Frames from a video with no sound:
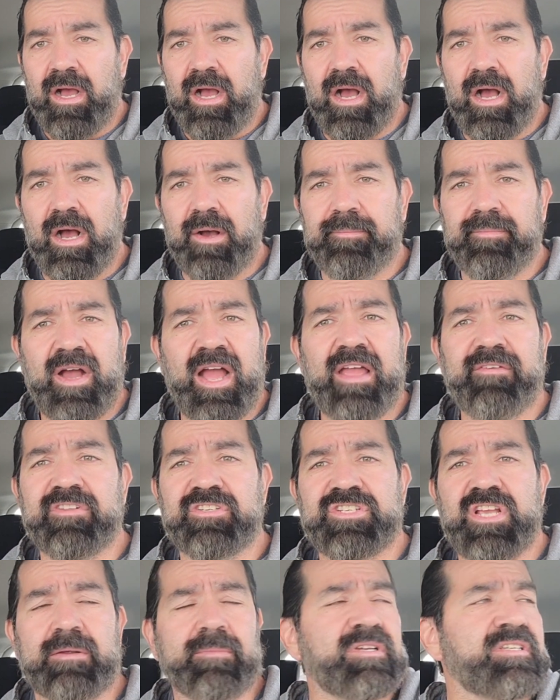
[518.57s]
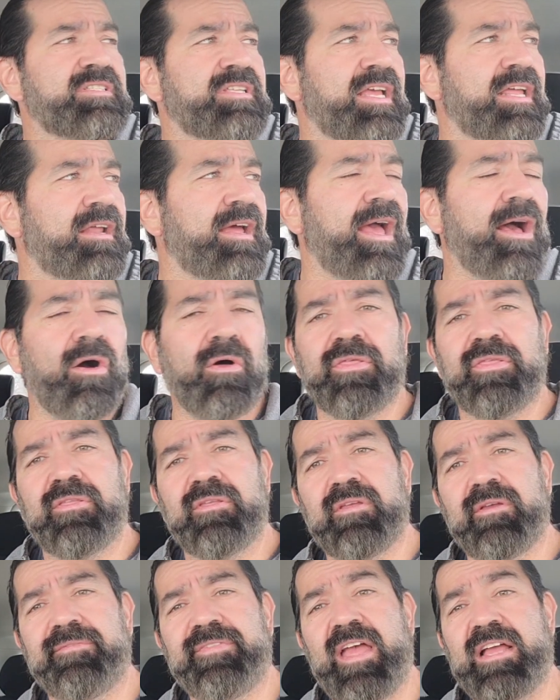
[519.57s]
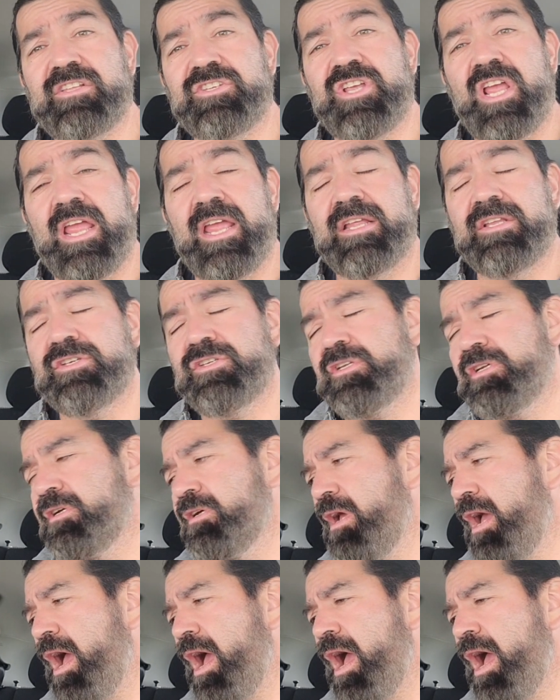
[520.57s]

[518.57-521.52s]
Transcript: I haven't checked my state of health, if that changed.